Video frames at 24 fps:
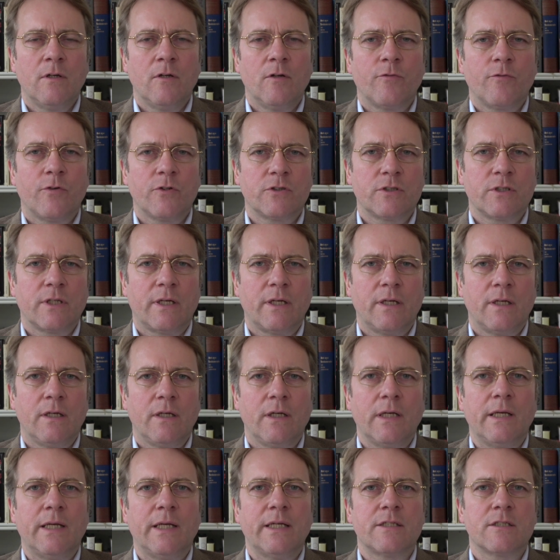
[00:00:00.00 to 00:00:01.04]
for
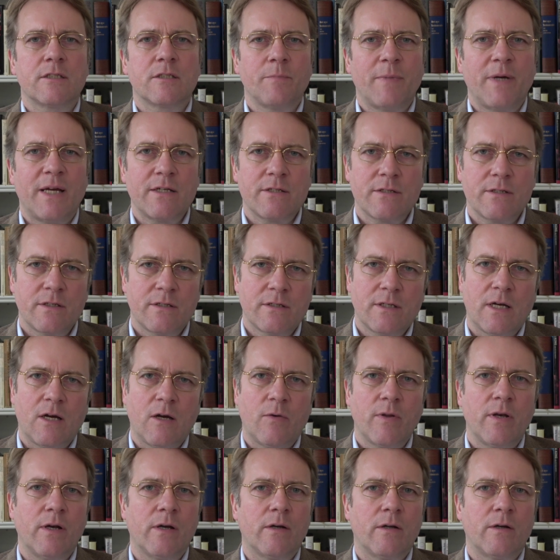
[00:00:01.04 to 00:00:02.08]
saying, let's smash the
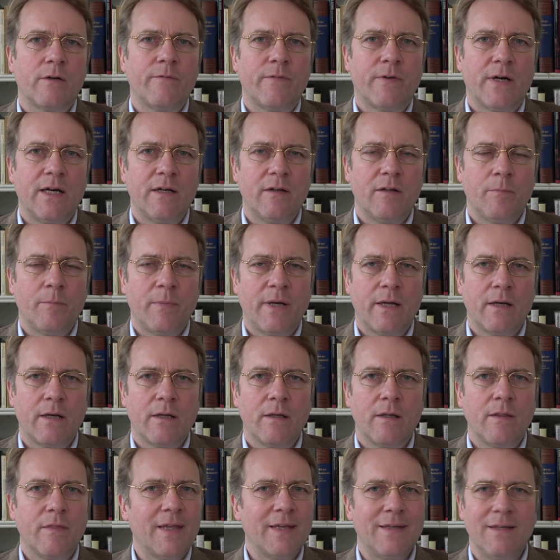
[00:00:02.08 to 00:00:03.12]
town in a non-violent
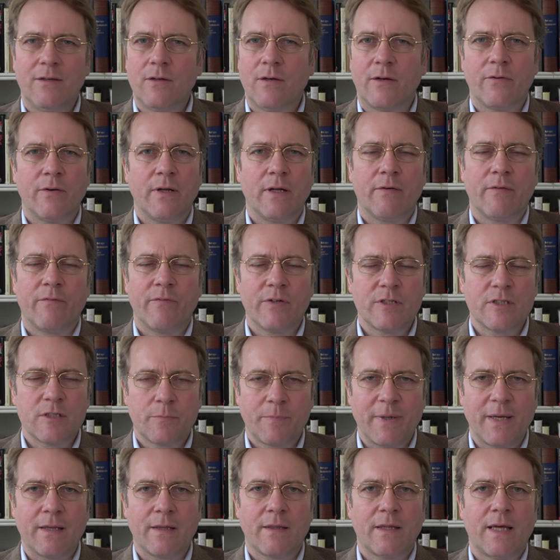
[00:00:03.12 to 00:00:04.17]
manner, they did not
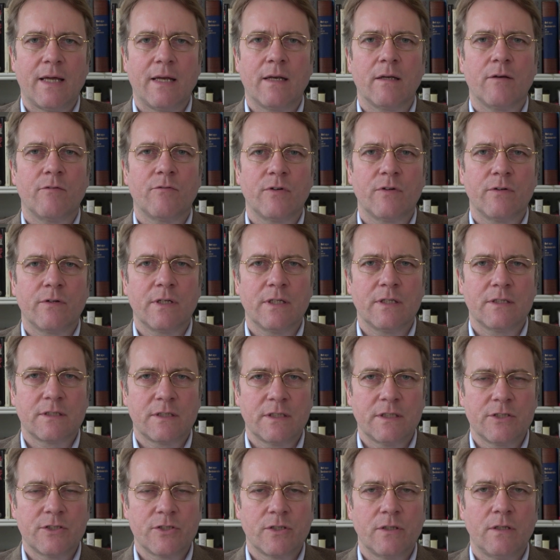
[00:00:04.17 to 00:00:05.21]
respect that
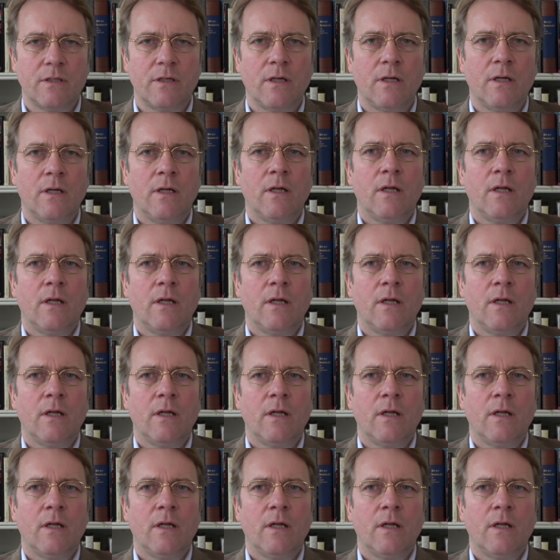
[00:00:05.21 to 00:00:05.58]
decision.